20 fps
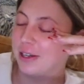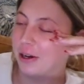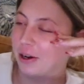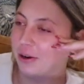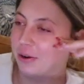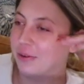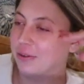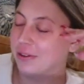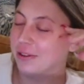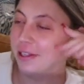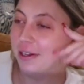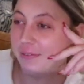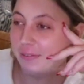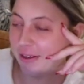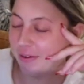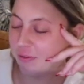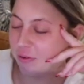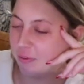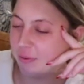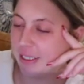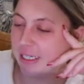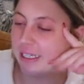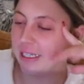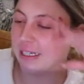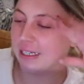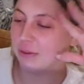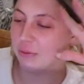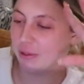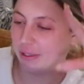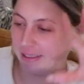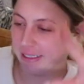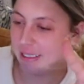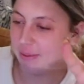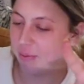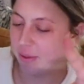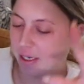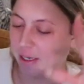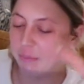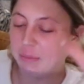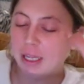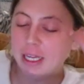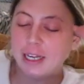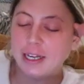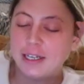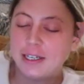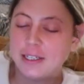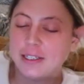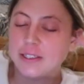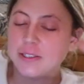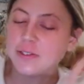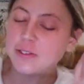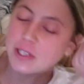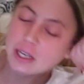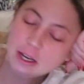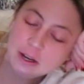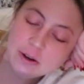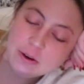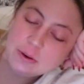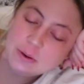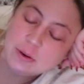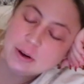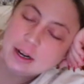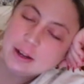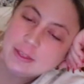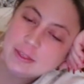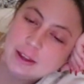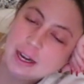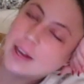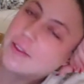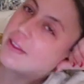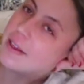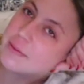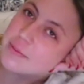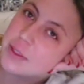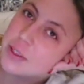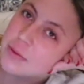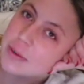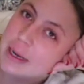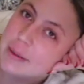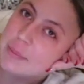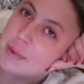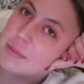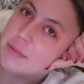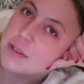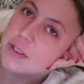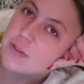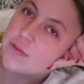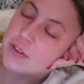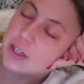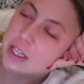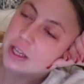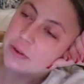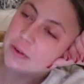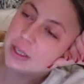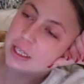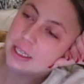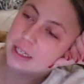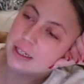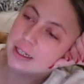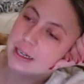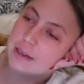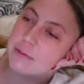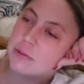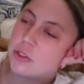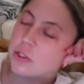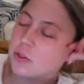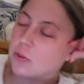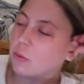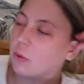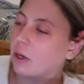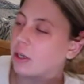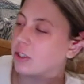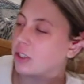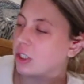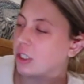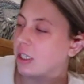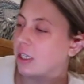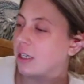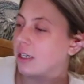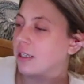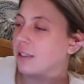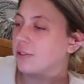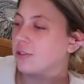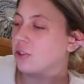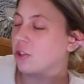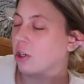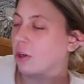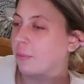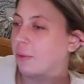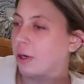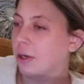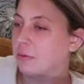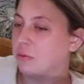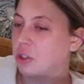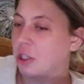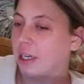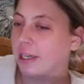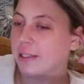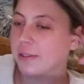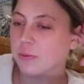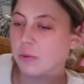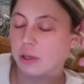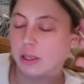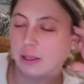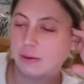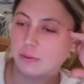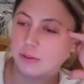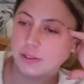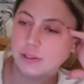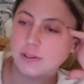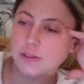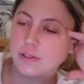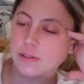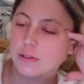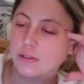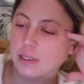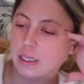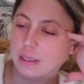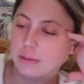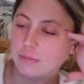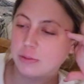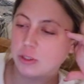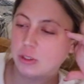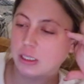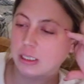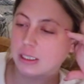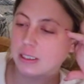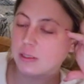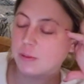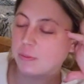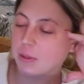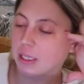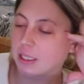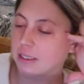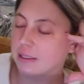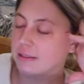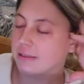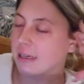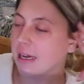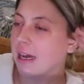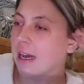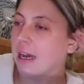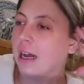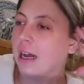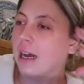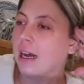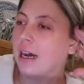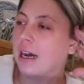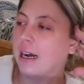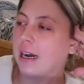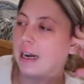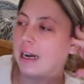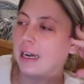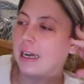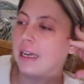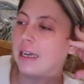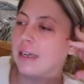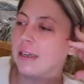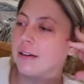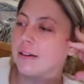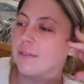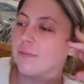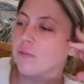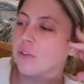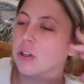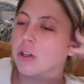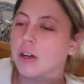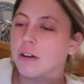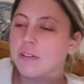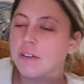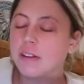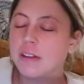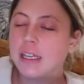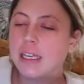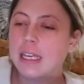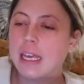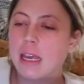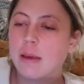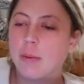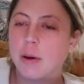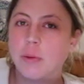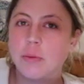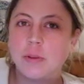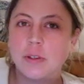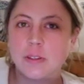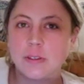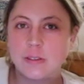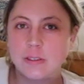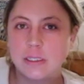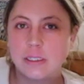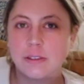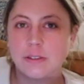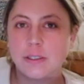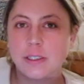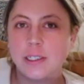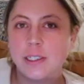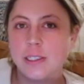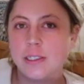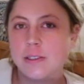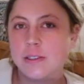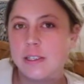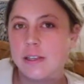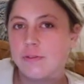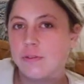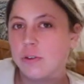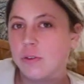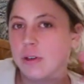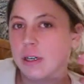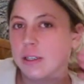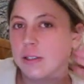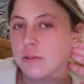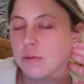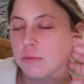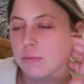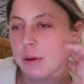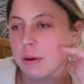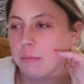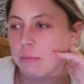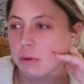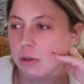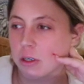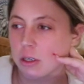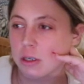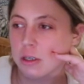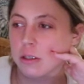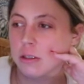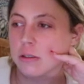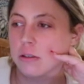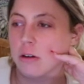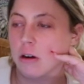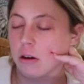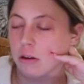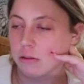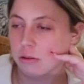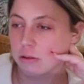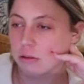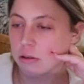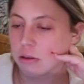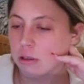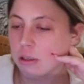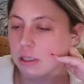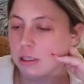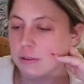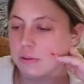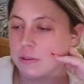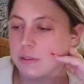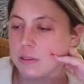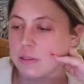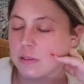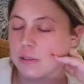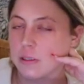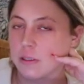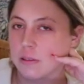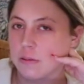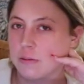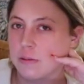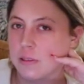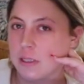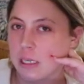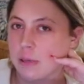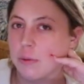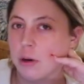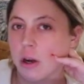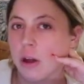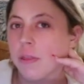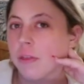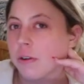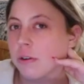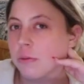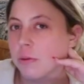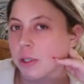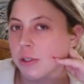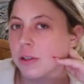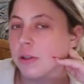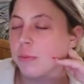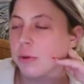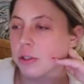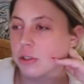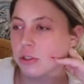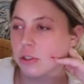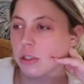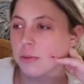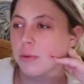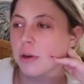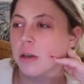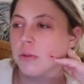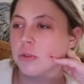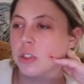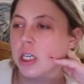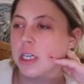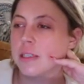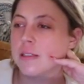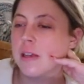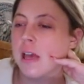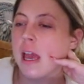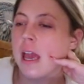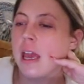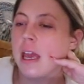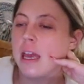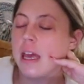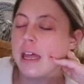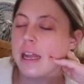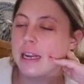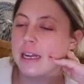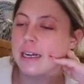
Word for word: So love that for me and I wanna keep it up. So I think I'm gonna wrap up this video here. I was just watching Sharp Objects while I was um, doing this because I forgot that they came out with a series. If you guys remember Gone Girl, it's the same author wrote the book Sharp Objects and I